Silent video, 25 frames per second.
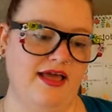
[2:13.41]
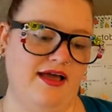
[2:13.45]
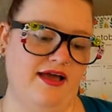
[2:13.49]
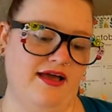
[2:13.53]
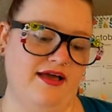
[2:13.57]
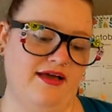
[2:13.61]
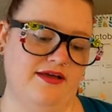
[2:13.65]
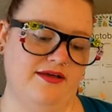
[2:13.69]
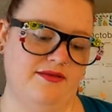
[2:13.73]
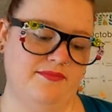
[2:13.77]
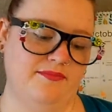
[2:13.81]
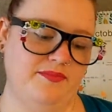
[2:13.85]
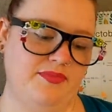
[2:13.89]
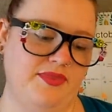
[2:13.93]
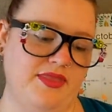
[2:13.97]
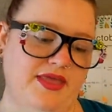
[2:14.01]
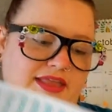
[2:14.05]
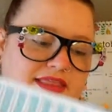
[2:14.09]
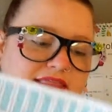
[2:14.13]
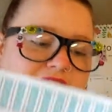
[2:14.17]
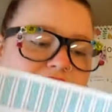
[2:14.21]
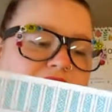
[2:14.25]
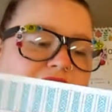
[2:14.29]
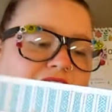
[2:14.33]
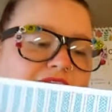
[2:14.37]

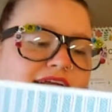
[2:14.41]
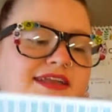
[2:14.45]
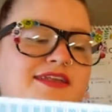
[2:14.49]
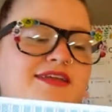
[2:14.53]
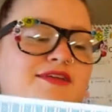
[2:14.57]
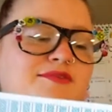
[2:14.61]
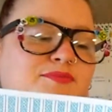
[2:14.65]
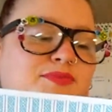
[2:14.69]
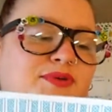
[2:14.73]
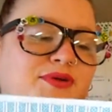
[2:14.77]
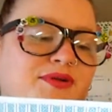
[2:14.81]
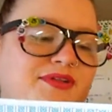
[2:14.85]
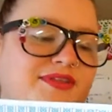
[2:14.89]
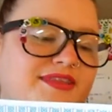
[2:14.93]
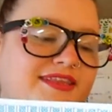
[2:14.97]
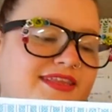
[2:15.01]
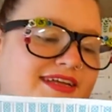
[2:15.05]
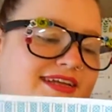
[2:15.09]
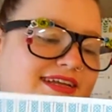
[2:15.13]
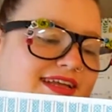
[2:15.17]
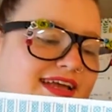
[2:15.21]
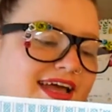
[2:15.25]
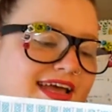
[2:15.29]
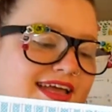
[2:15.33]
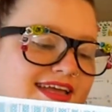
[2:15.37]
And the lightning bolt
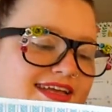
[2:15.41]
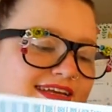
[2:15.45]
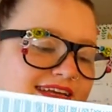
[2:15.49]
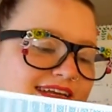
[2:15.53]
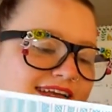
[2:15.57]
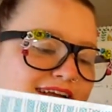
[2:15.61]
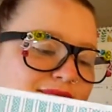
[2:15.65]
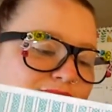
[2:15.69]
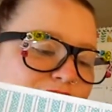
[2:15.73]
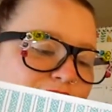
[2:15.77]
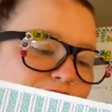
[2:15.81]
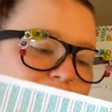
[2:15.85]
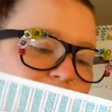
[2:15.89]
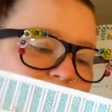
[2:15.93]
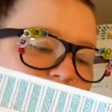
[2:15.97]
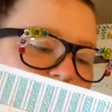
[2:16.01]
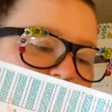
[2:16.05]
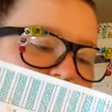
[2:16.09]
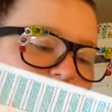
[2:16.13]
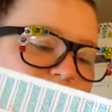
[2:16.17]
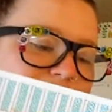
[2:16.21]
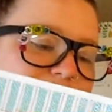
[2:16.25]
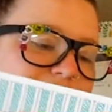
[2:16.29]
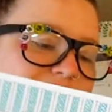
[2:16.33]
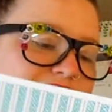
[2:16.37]
that I ended up with on
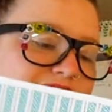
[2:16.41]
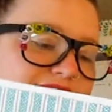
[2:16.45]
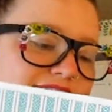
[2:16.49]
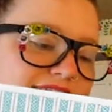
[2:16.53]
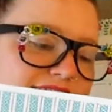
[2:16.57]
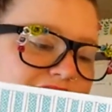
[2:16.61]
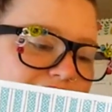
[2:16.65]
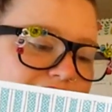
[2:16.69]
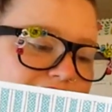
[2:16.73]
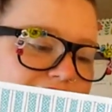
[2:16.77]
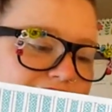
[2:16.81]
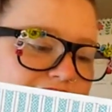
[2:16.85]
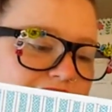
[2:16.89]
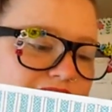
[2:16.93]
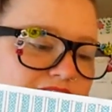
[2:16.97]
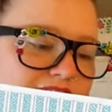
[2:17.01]
this design